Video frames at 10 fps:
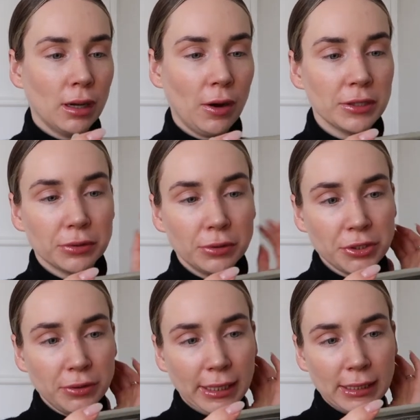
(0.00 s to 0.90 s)
Oh, it
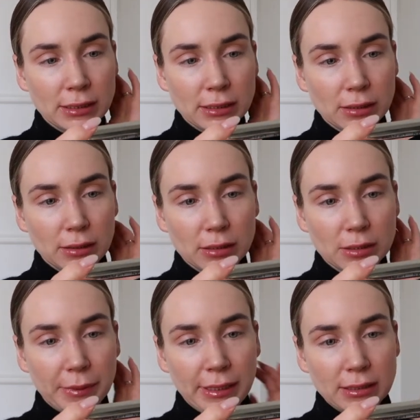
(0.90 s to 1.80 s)
also has
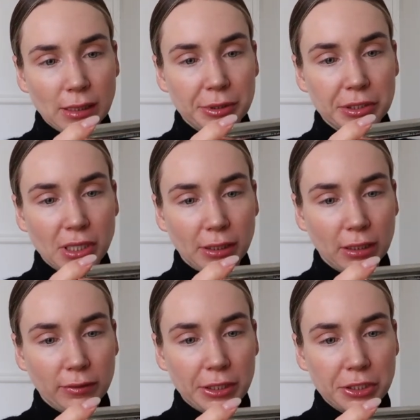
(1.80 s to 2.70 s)
spending time in the sun
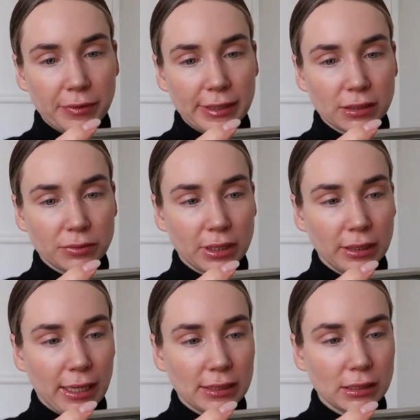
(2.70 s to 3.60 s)
increase your risk of
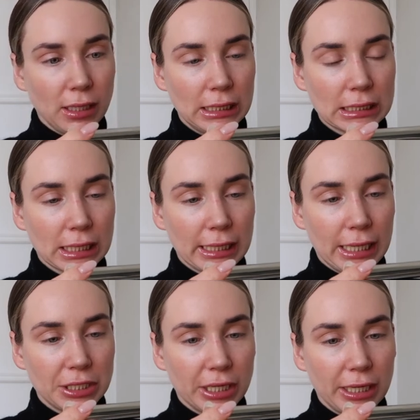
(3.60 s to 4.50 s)
skin cancer and early skin
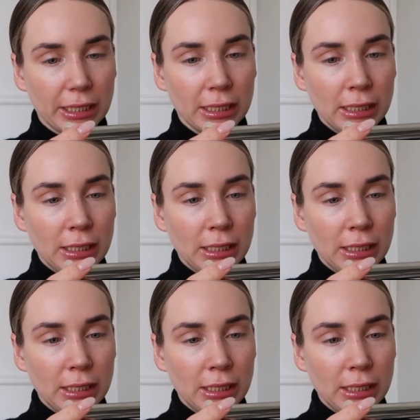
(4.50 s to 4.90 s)
aging.